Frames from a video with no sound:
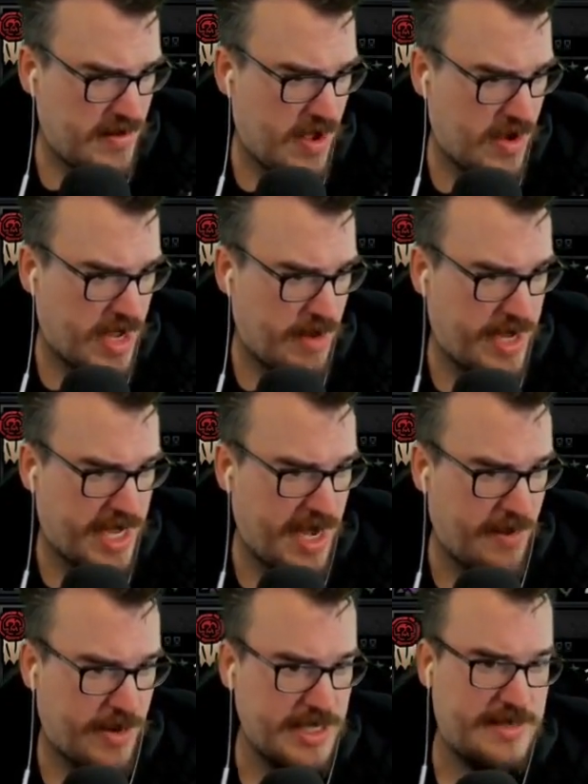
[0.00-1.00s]
Okay, we could
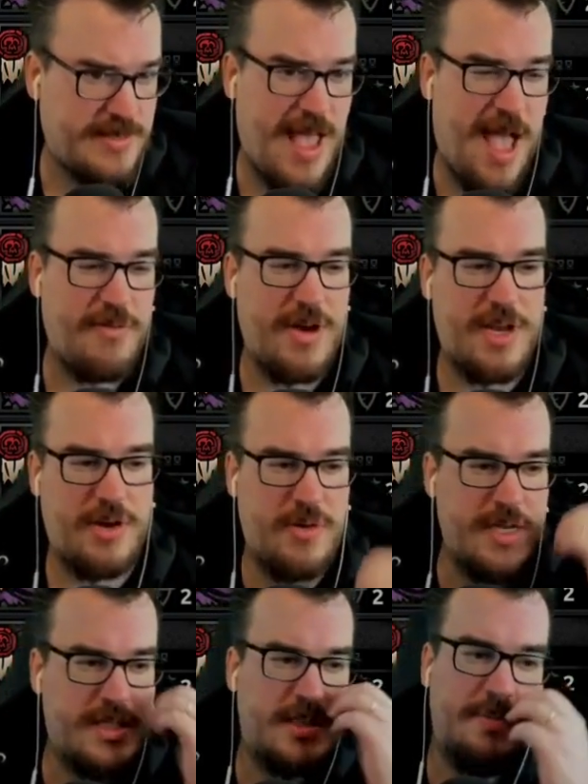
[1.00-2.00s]
upgrade the tavern,
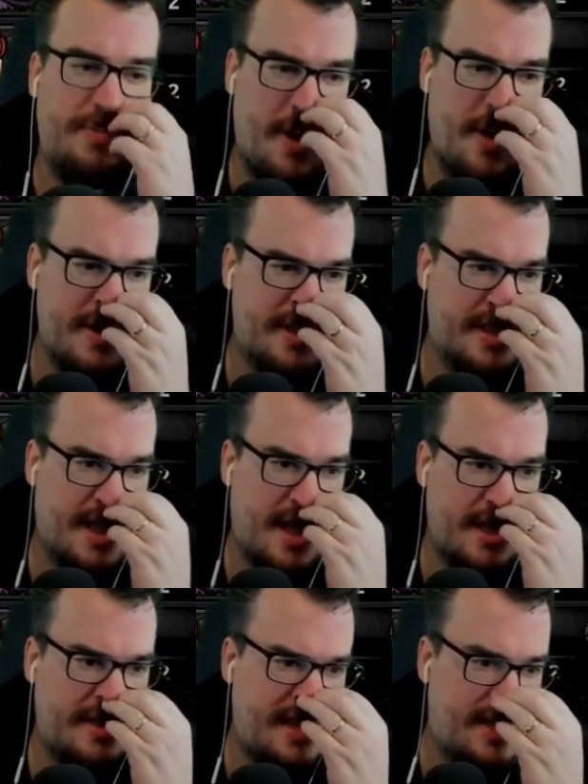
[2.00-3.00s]
increase the bar
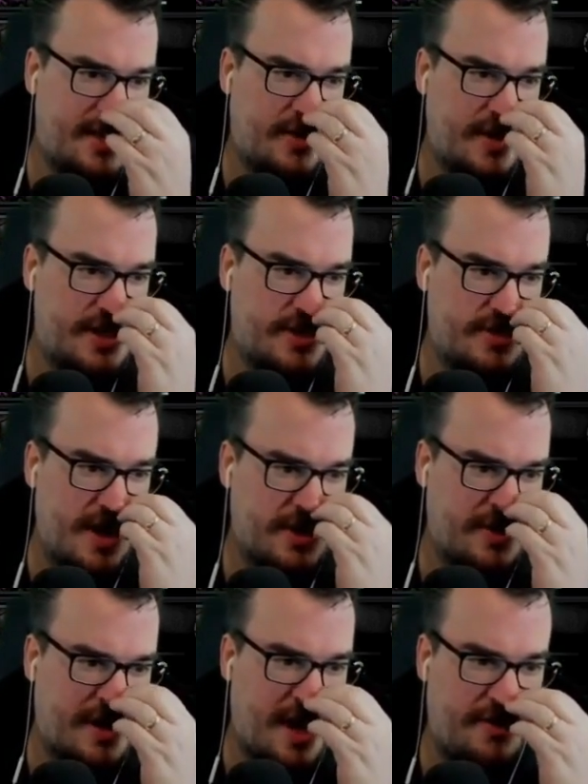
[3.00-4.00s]
slots, increase
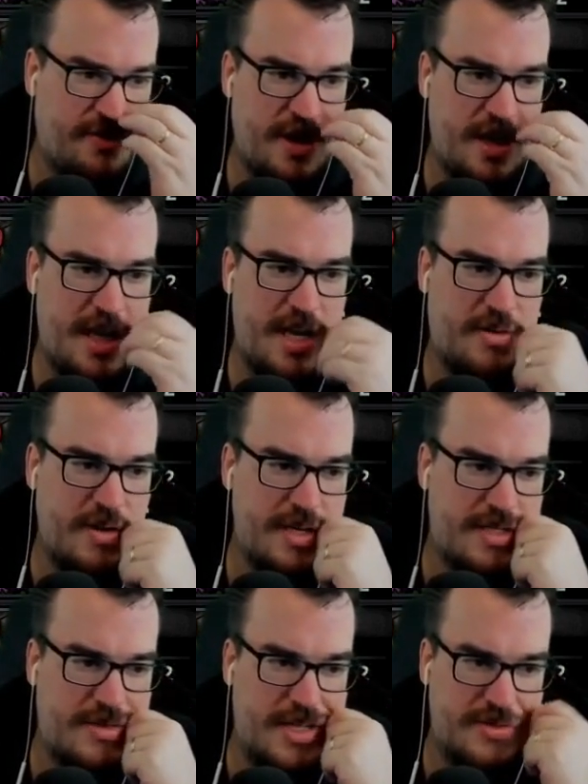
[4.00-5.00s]
stress recovery,
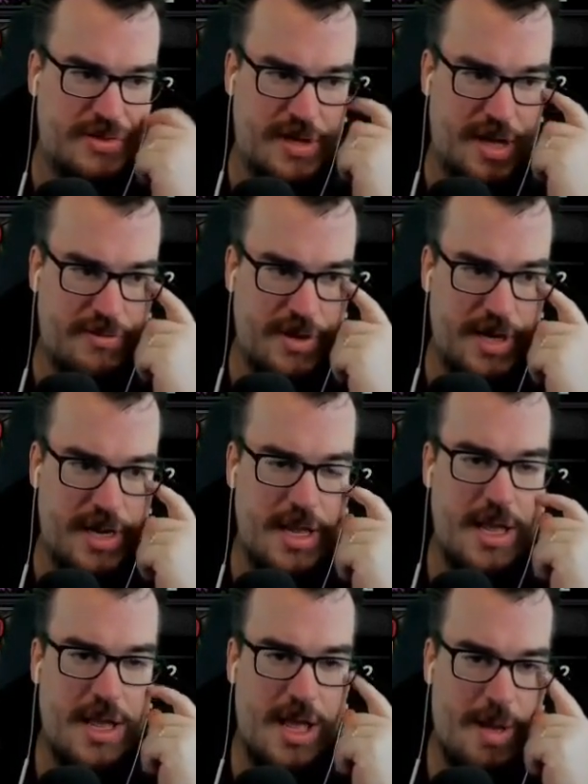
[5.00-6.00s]
increase stress recovery.
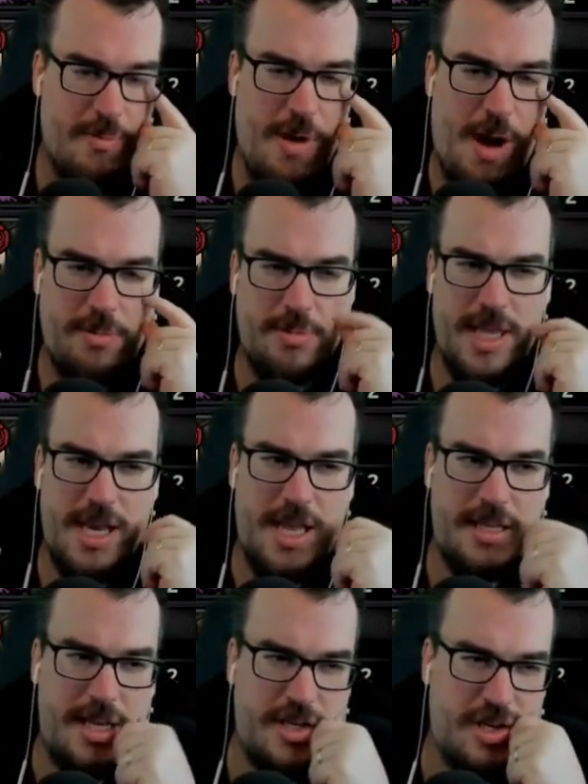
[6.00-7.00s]
Probably an
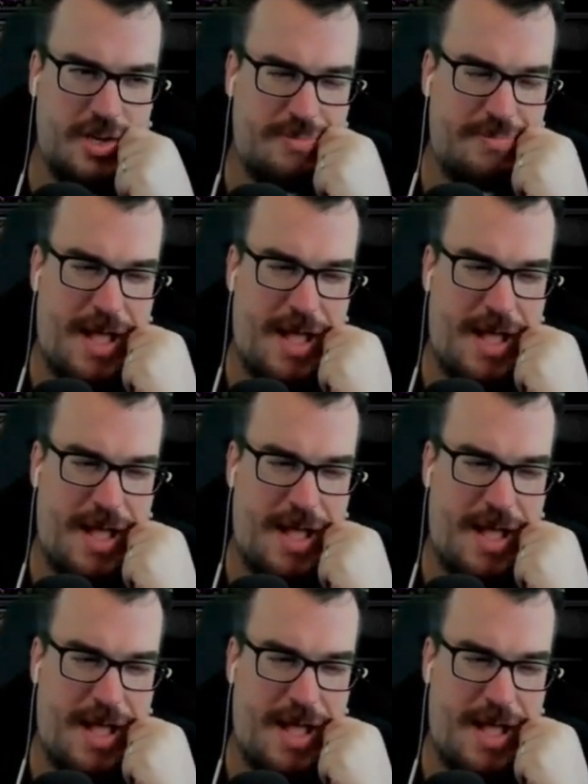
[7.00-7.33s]
additional...